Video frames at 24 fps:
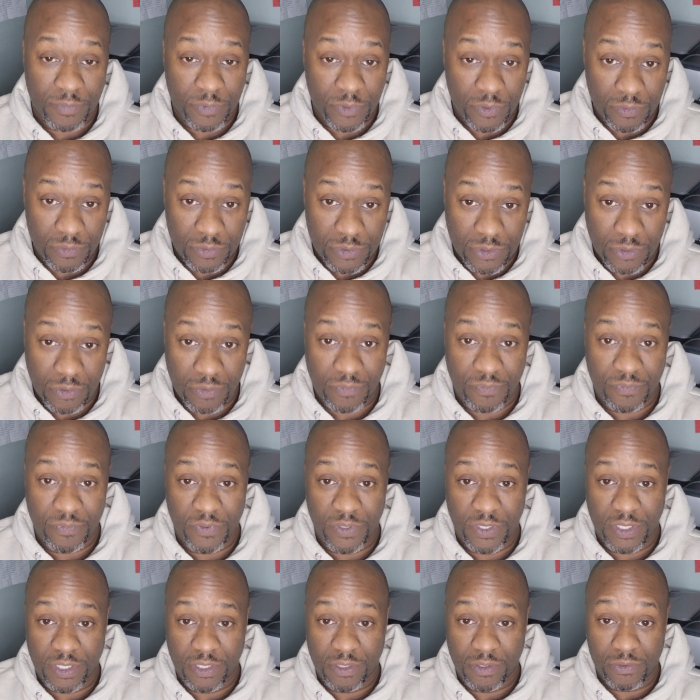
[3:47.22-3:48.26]
YouTube
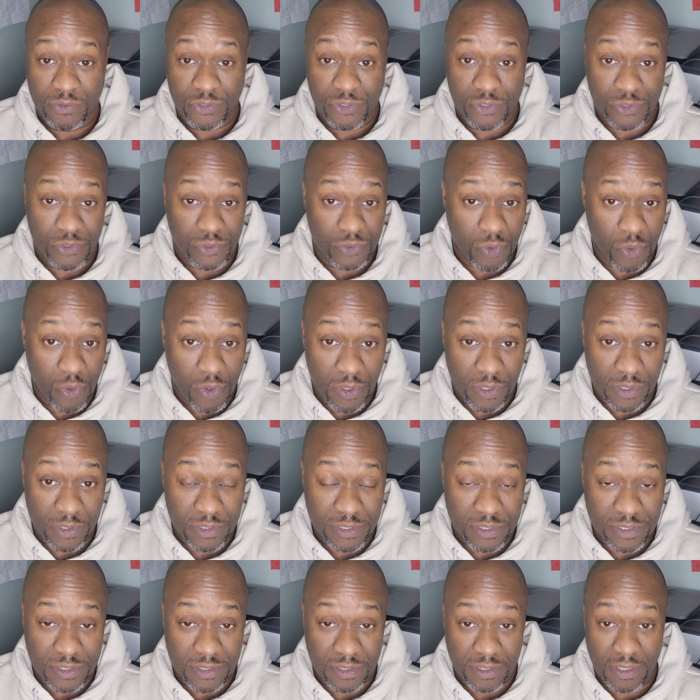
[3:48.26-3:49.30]
videos,
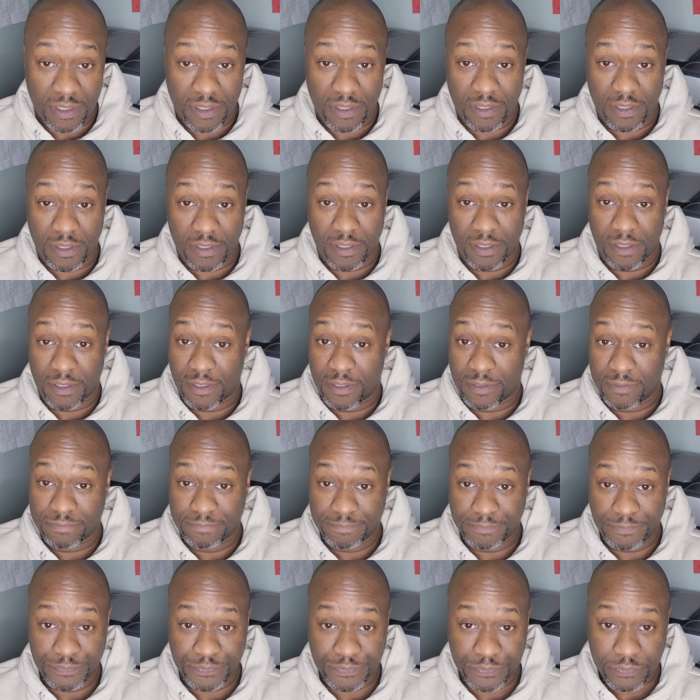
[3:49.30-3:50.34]
shorts,
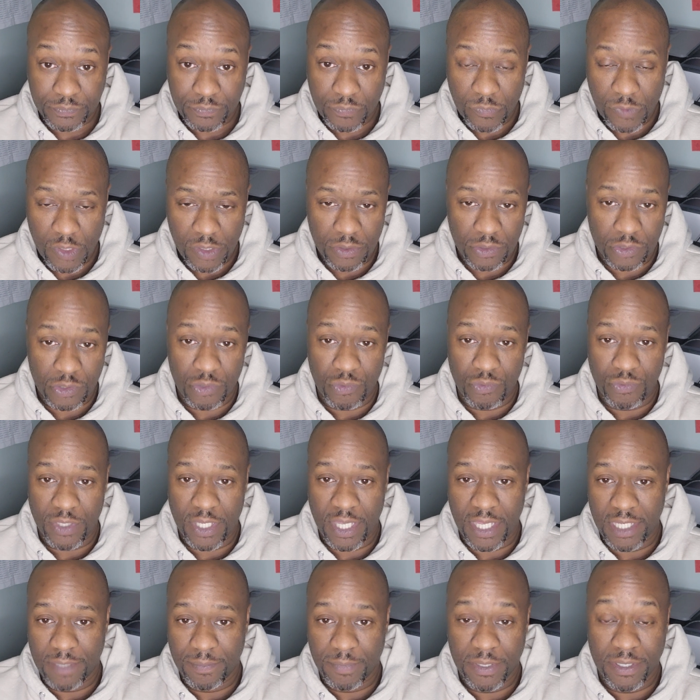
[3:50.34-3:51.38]
you
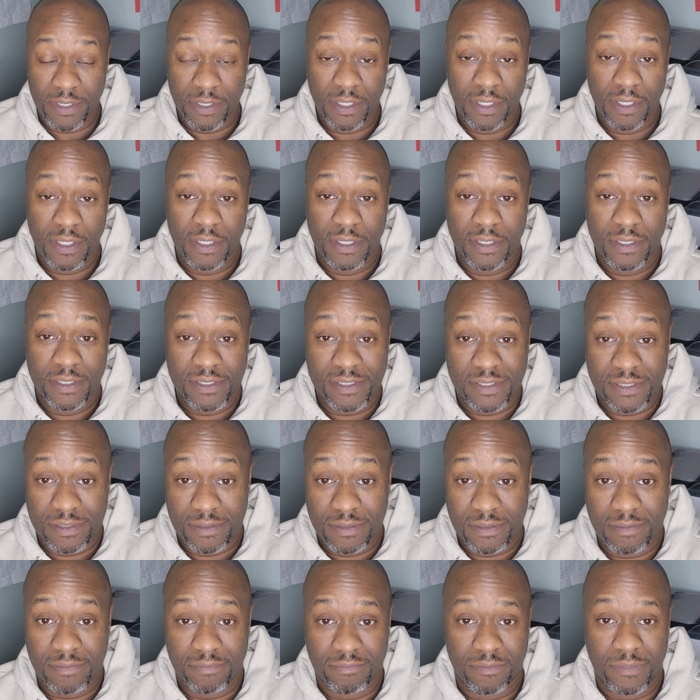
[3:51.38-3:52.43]
name it,
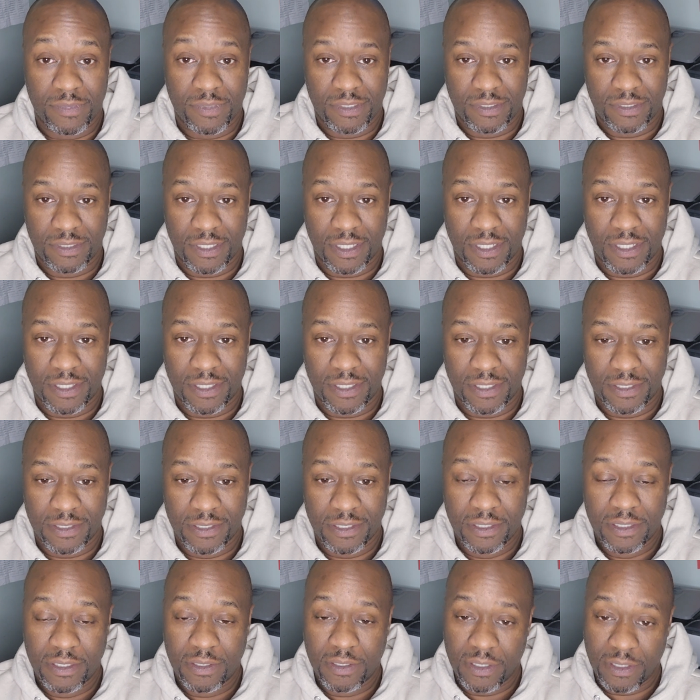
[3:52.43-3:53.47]
done
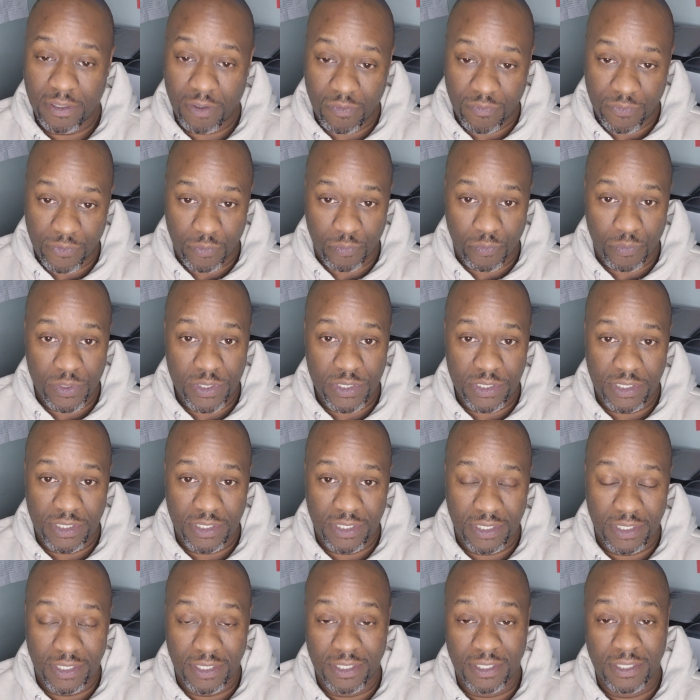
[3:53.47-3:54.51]
over the
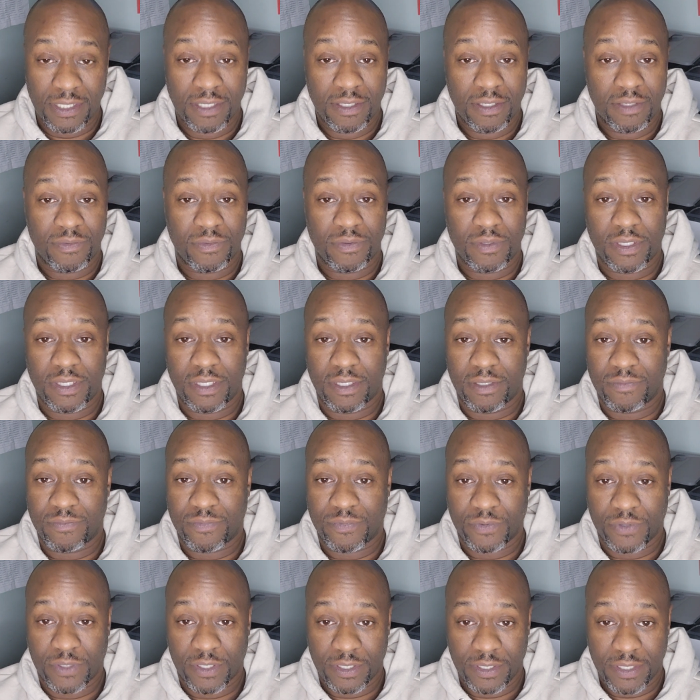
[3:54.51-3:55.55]
weekend. And
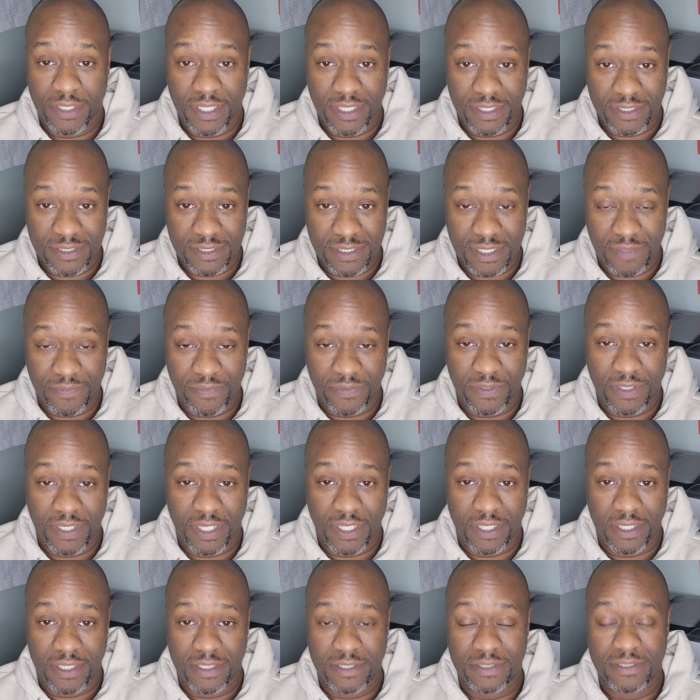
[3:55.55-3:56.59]
for the next 7
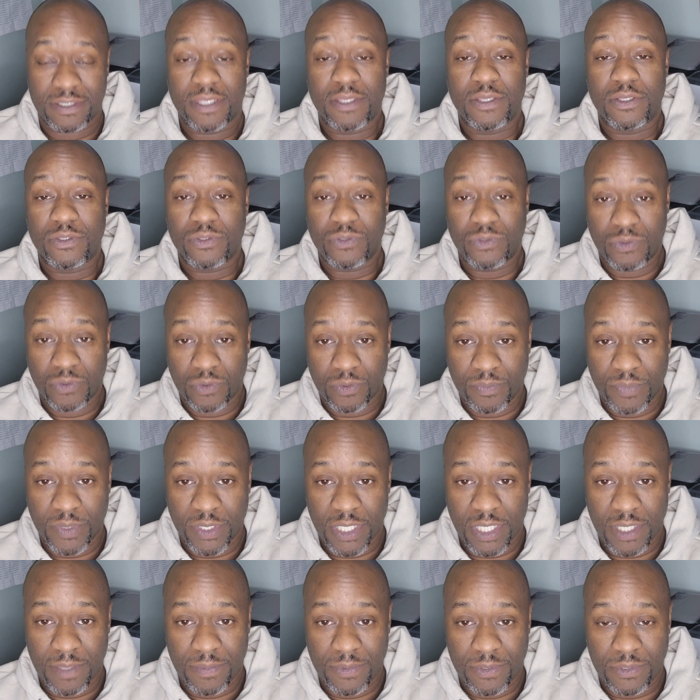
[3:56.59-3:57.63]
days, you'll
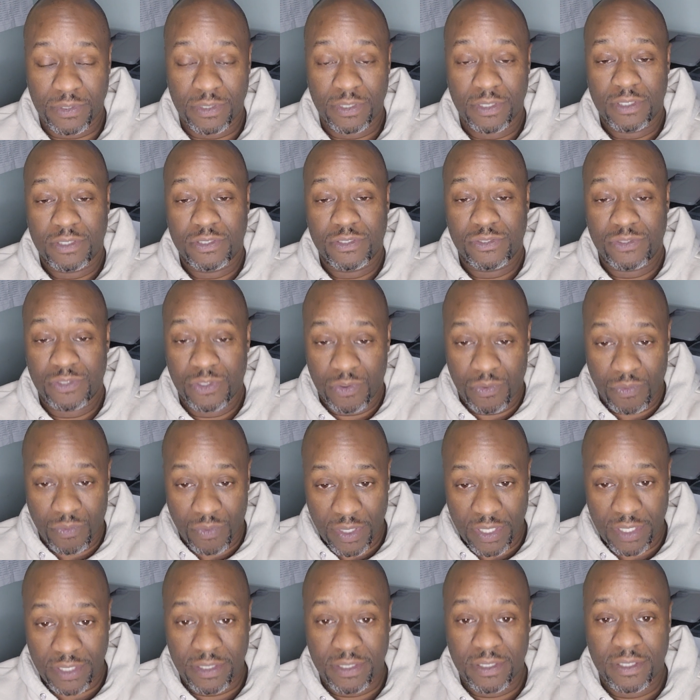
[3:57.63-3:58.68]
be able to
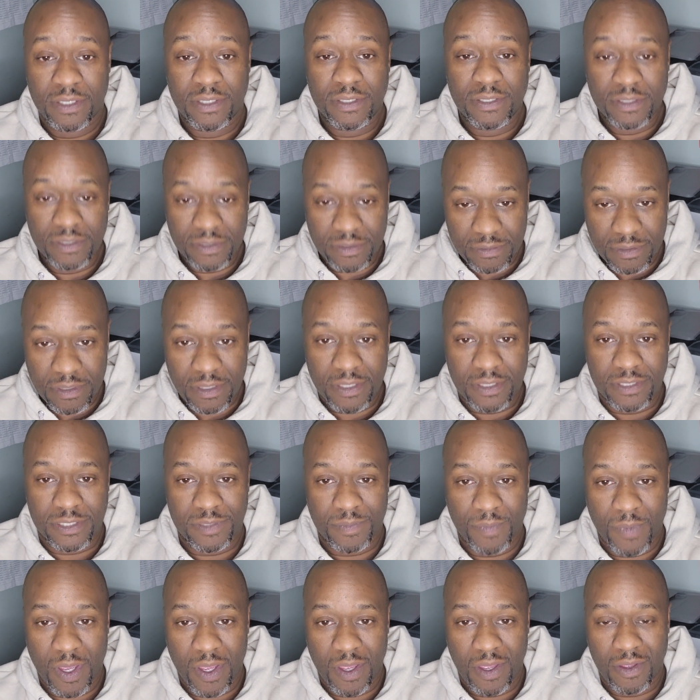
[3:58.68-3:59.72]
generate a
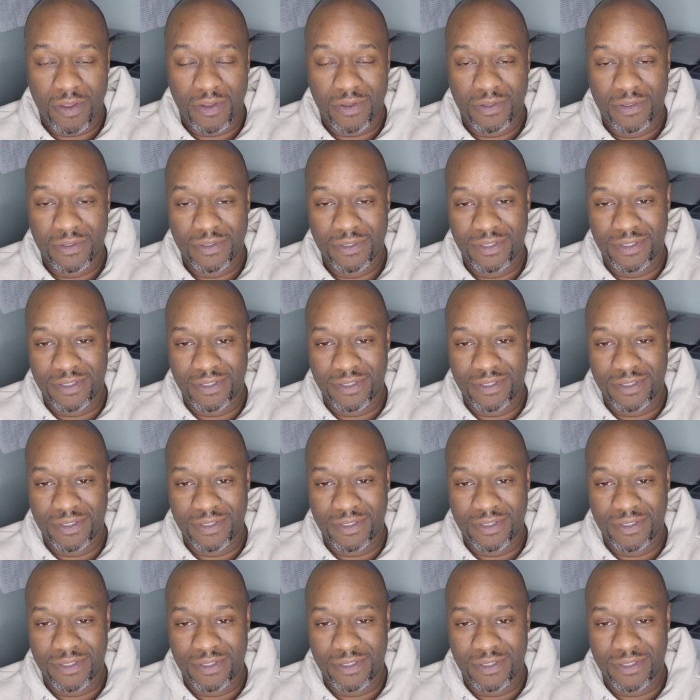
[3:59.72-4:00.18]
small,